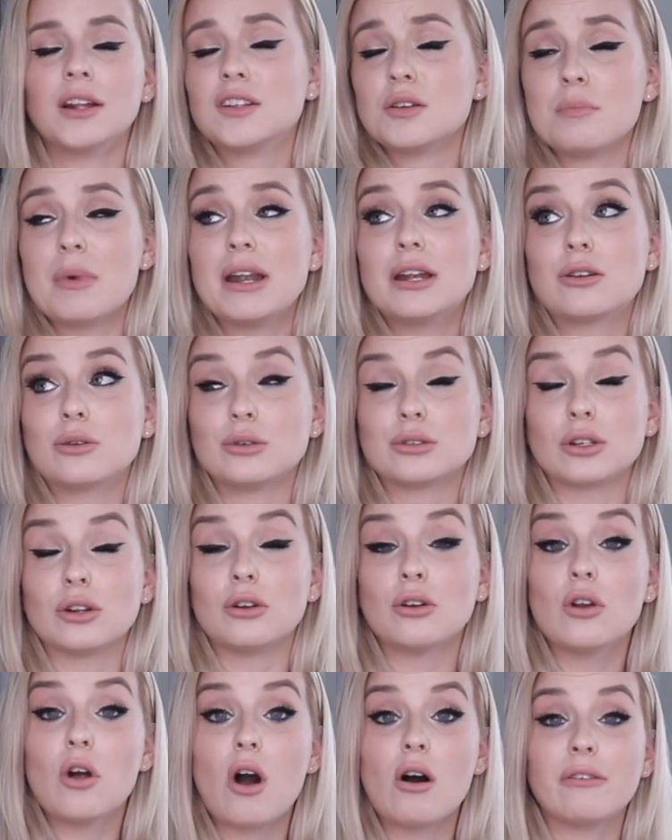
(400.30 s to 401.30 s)
Dementors
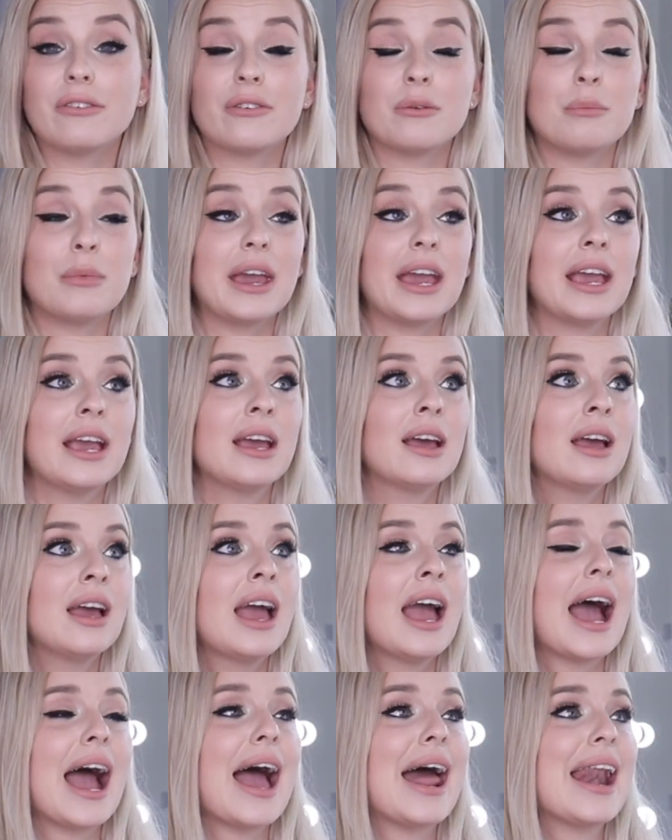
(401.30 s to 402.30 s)
are not for me.
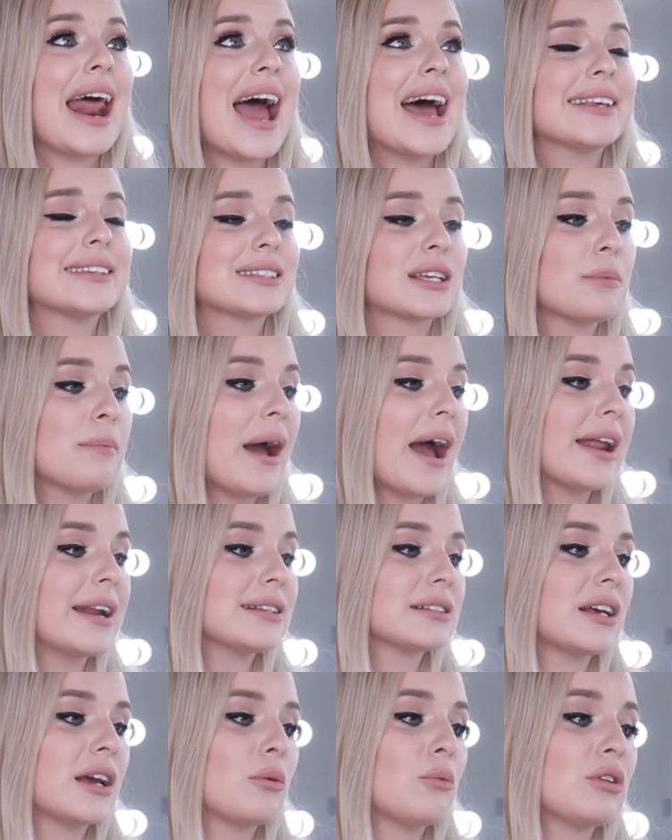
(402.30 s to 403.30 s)
And Azkaban
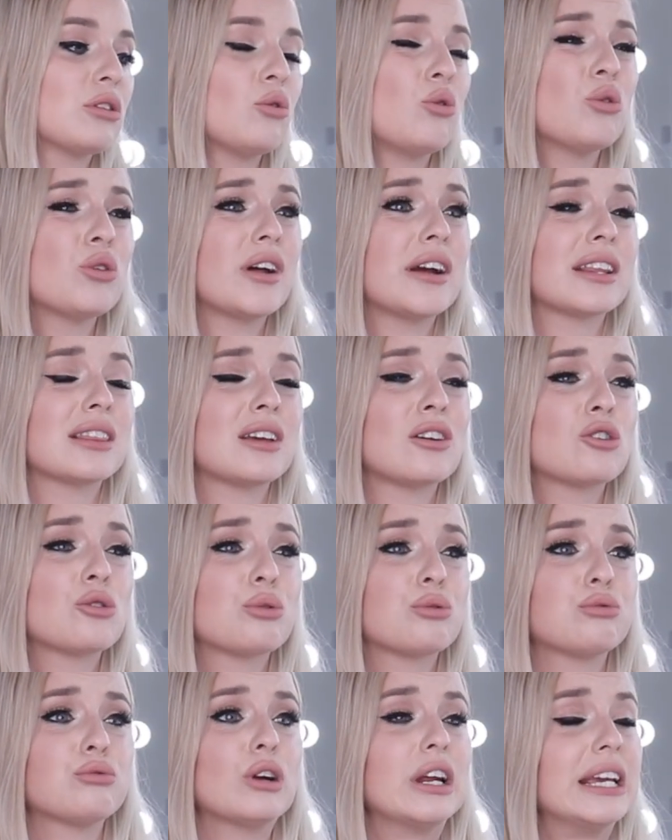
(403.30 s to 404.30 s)
is like with all like the
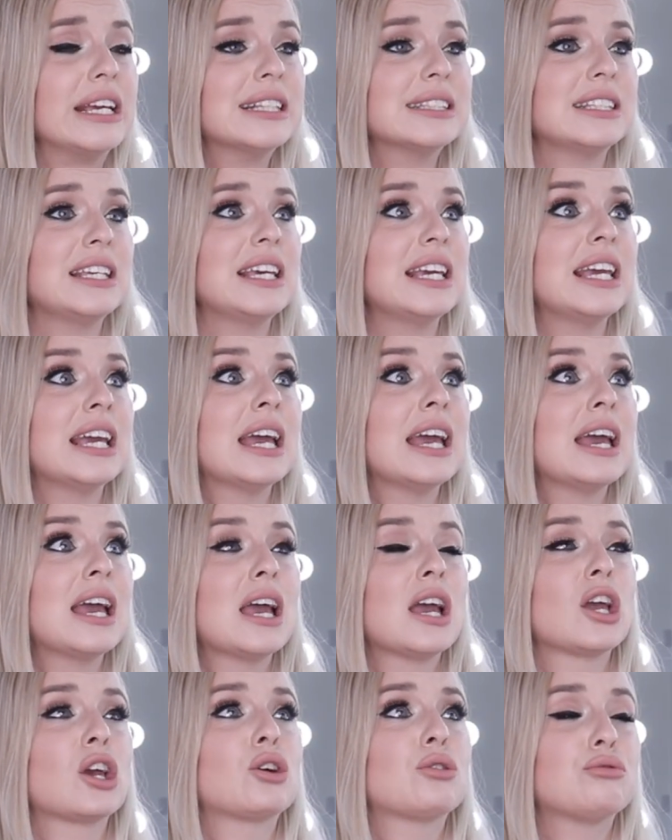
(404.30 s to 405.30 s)
crazy
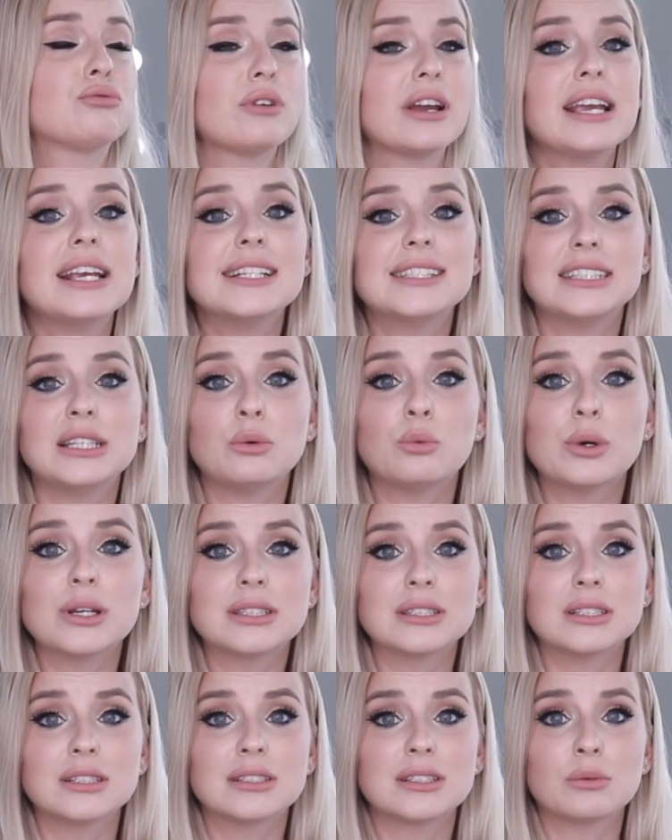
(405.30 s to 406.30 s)

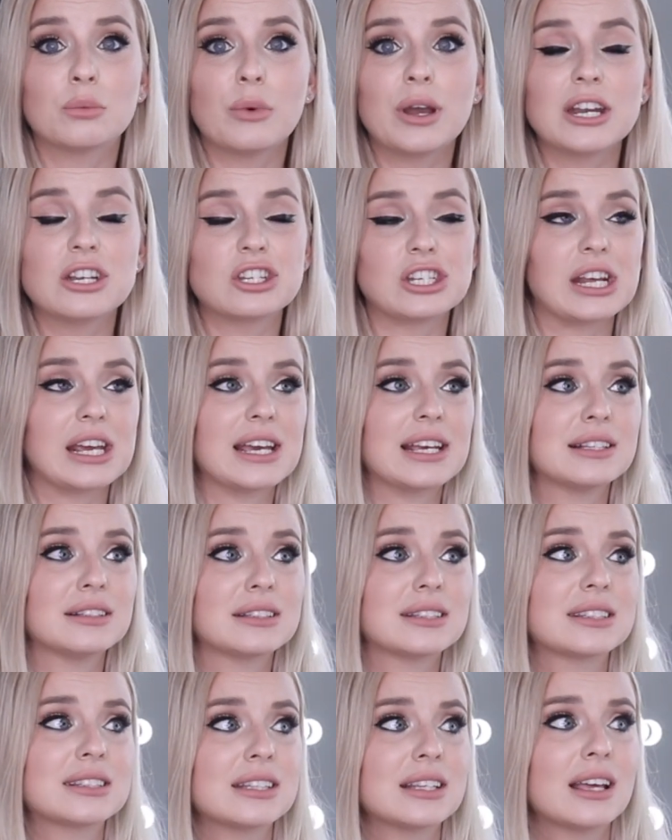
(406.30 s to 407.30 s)
wizards and
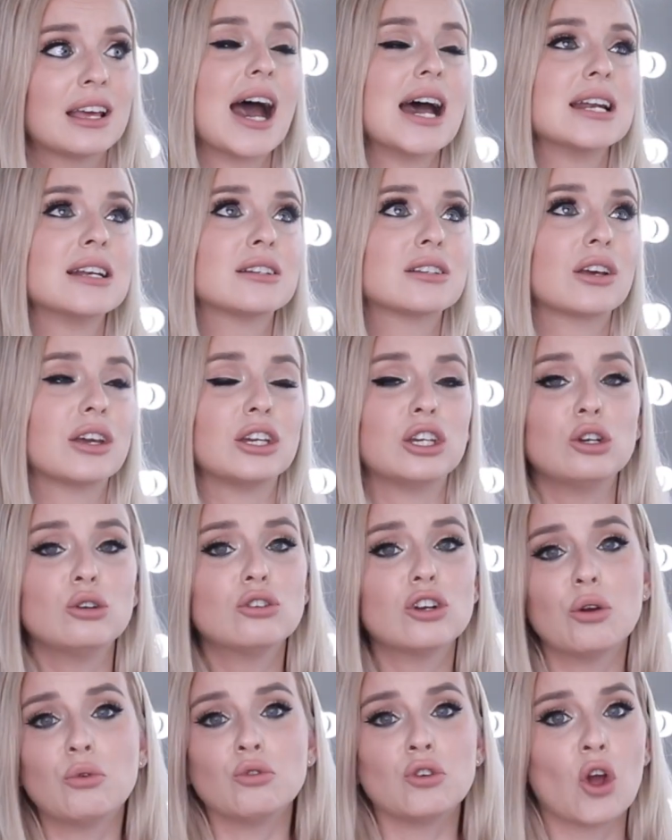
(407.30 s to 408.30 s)
witches, and like you
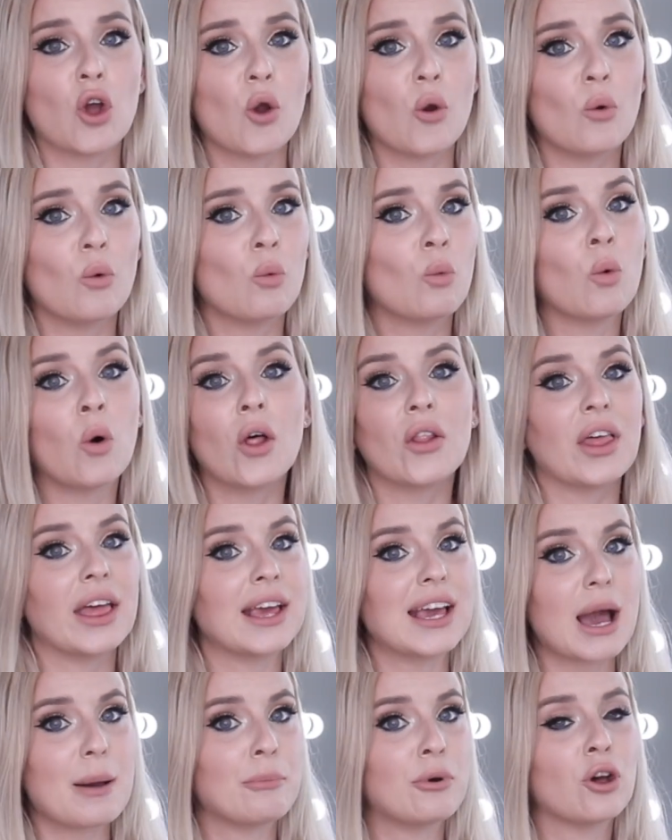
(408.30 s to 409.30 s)
don't know what
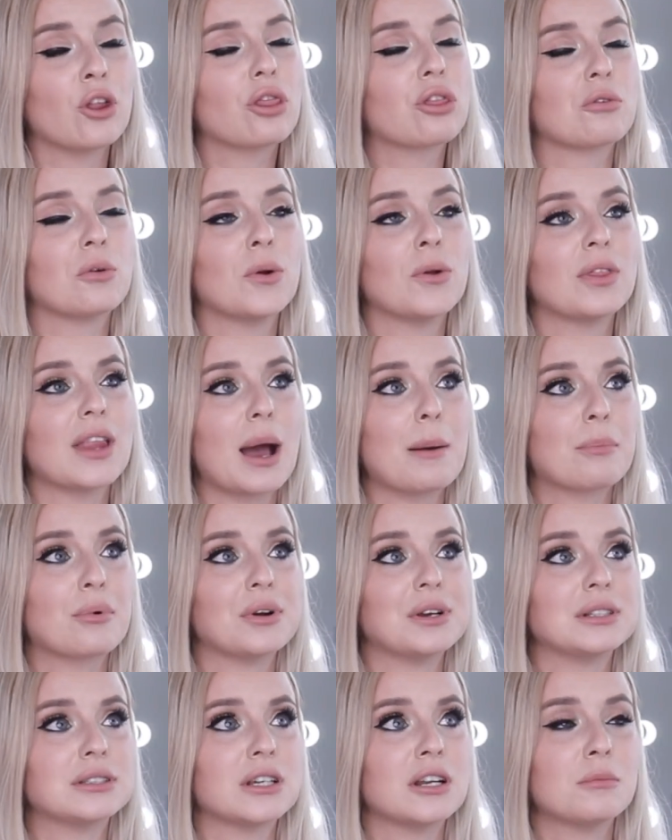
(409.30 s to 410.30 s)
they get put through in that
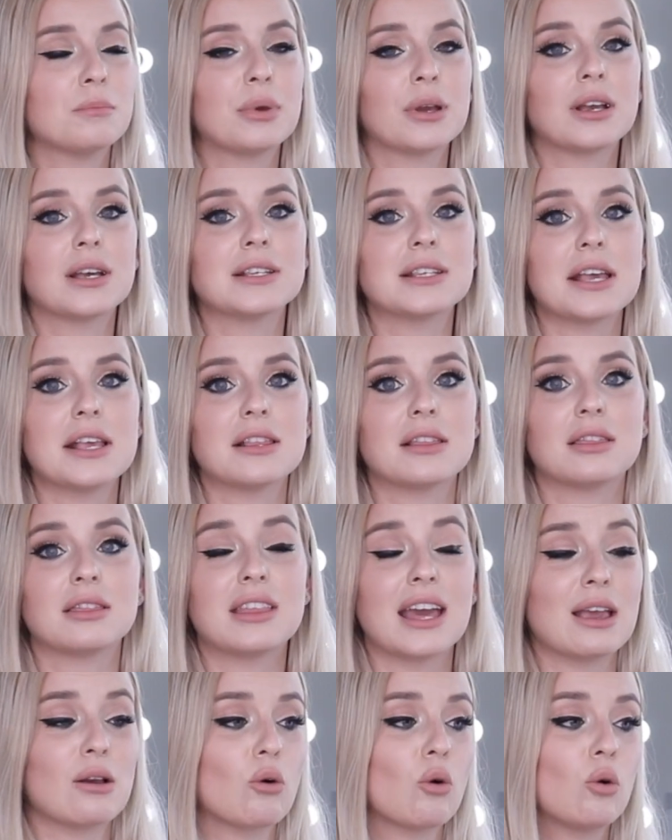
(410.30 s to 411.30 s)
prison because
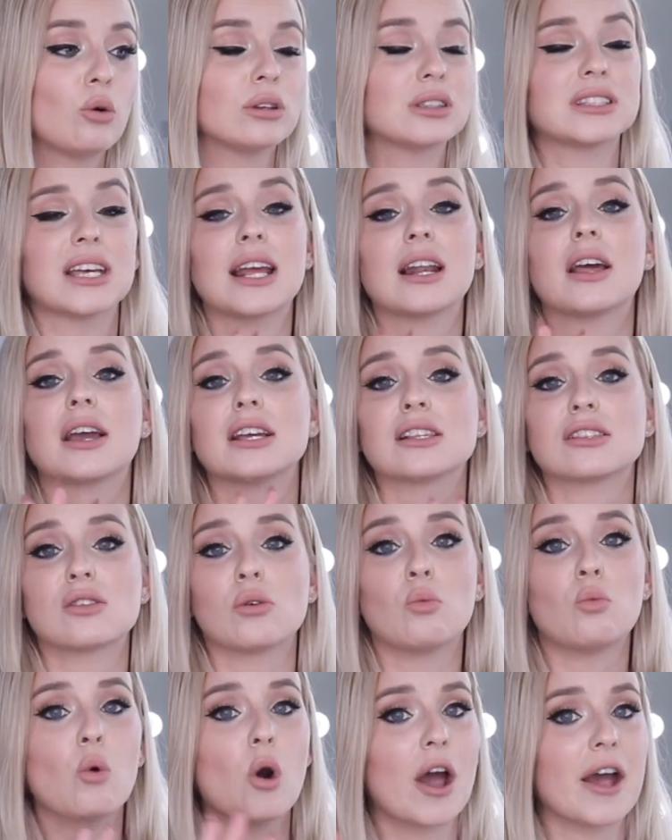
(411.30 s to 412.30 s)
they all say like it's
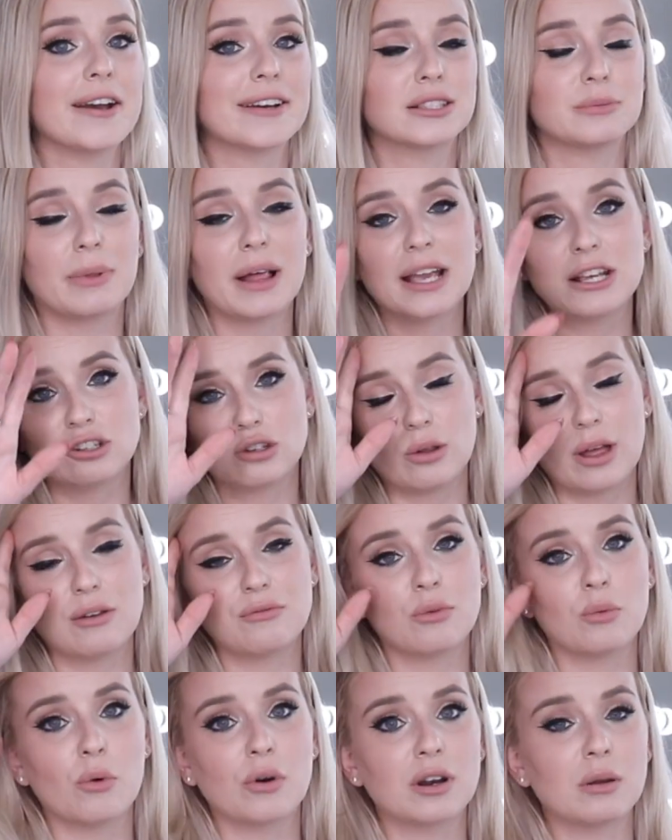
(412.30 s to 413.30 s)
the worst place you'll
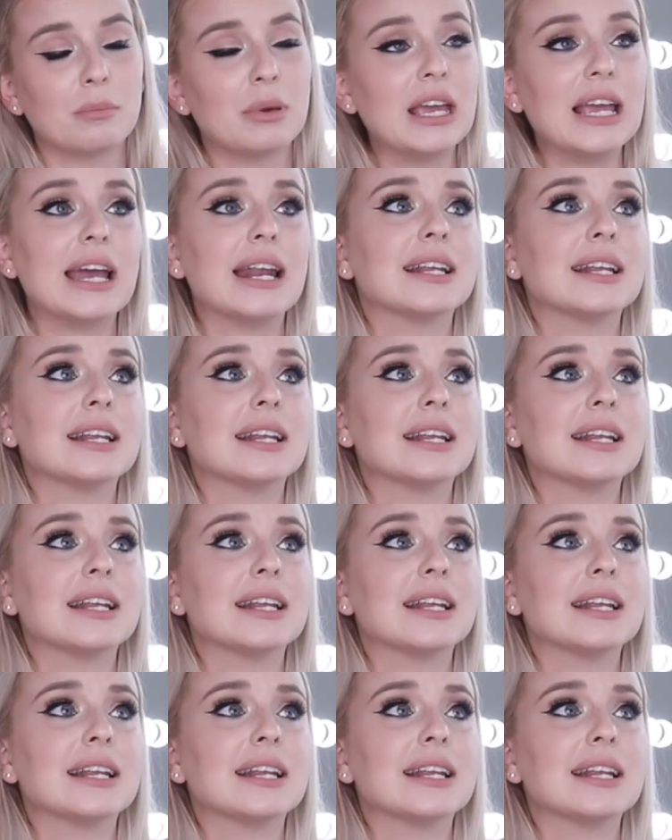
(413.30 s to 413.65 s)
ever want to be.